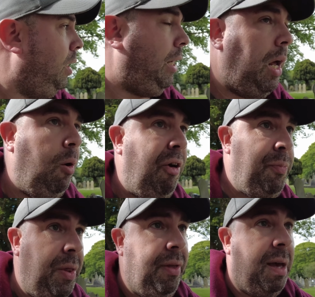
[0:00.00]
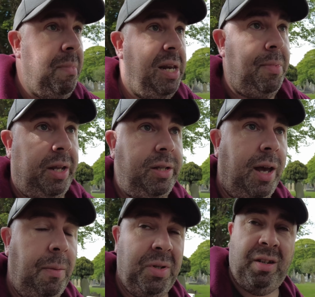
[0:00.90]
You know, I've been there many, many
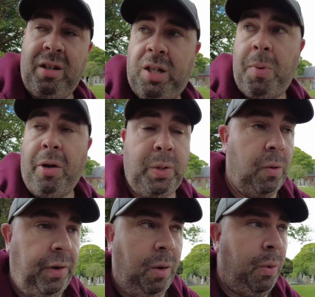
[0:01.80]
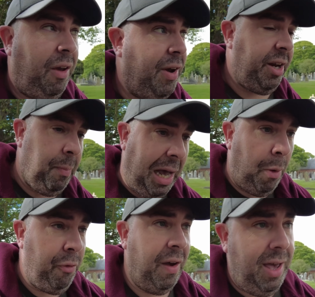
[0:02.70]
times, and to be honest with you, if I had
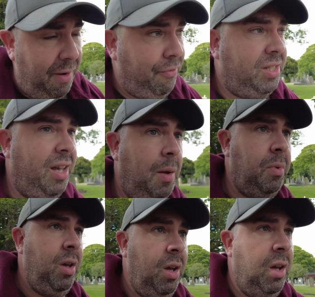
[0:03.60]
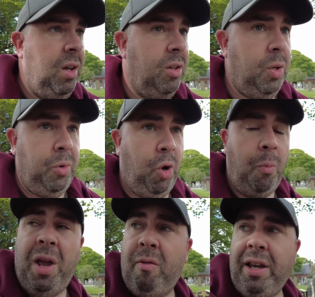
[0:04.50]
£1 for every time someone called
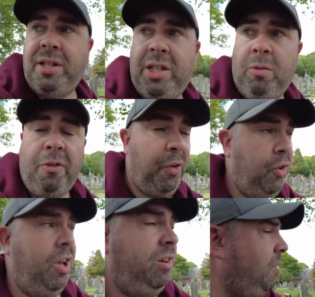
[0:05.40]
me a racist or a thug,